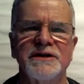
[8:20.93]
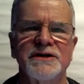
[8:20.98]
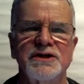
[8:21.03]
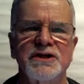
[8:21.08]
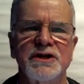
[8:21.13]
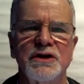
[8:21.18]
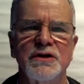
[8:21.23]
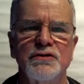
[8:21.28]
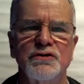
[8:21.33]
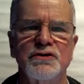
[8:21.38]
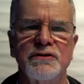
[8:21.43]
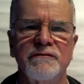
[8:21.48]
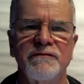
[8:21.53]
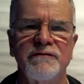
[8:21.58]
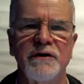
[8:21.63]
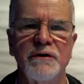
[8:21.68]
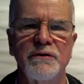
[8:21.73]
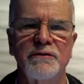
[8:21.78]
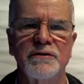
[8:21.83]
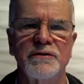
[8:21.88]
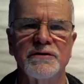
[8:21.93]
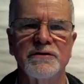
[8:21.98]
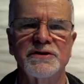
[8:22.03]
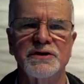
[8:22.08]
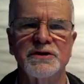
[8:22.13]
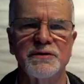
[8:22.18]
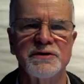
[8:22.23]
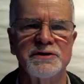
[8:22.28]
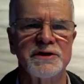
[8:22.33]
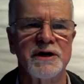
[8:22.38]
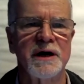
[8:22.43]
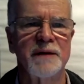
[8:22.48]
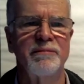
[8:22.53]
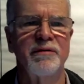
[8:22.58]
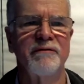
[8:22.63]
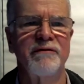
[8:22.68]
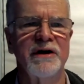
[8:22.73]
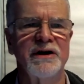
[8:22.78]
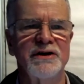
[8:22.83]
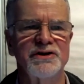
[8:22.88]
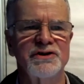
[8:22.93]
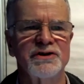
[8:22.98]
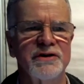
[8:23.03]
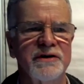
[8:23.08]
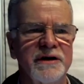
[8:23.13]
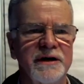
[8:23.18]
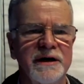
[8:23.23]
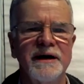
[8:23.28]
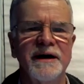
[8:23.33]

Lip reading: solution-focused suicide prevention.